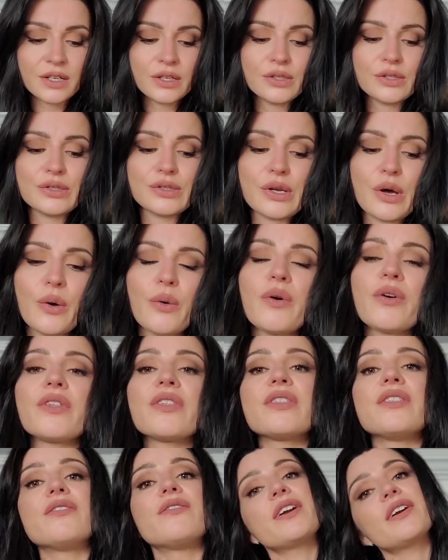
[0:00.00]
So
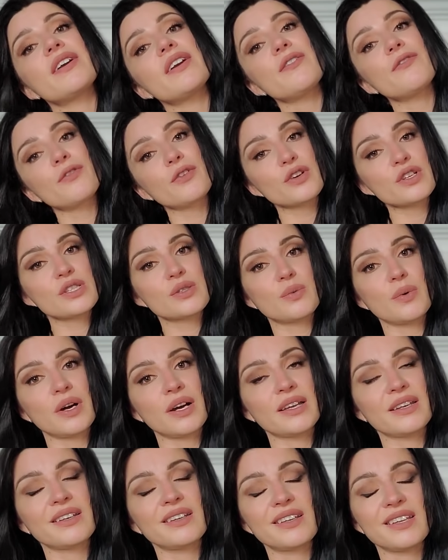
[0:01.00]
the very first
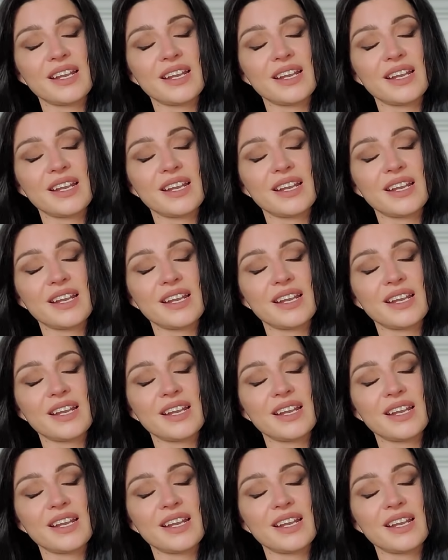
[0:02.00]
one,